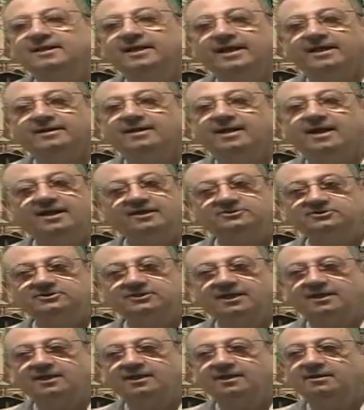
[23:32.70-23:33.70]
and
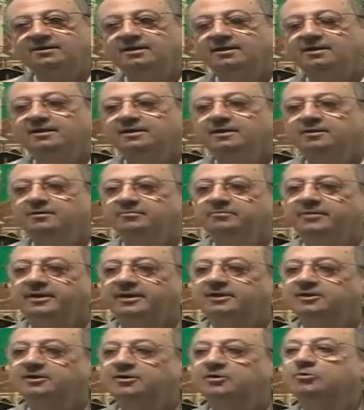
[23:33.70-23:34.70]
akshara,
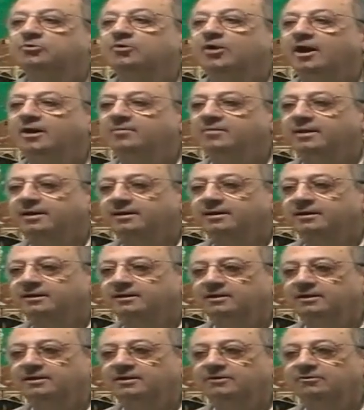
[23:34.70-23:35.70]
make it into amar.
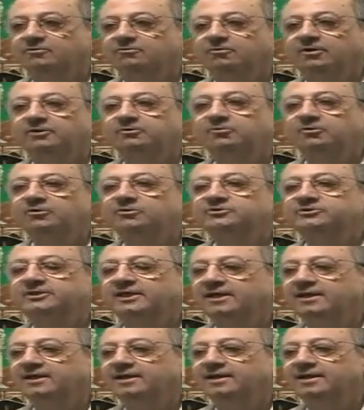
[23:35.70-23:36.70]
What will you
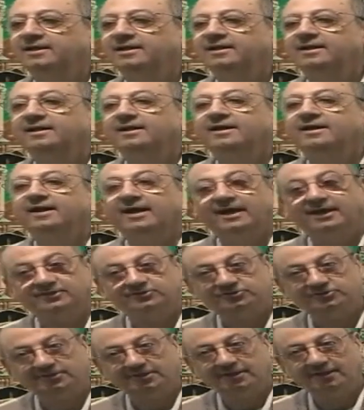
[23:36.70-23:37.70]
say?
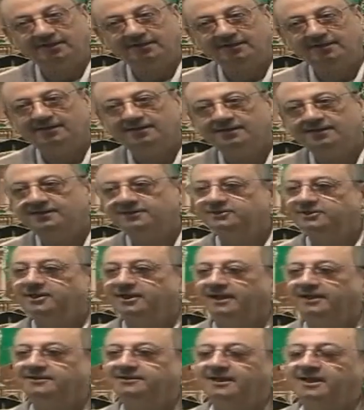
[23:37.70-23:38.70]
Akshar,
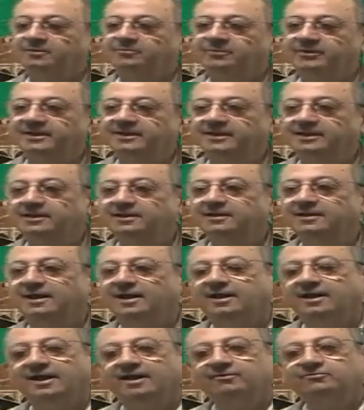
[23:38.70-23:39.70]
and then bring
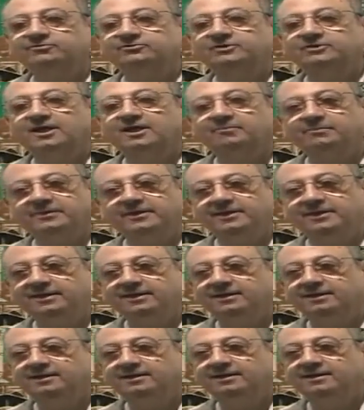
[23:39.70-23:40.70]
in harf jar b,
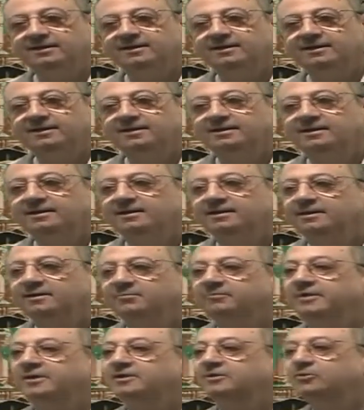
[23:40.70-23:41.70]

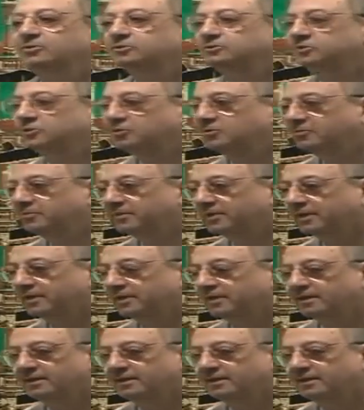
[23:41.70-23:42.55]
bin mujumi.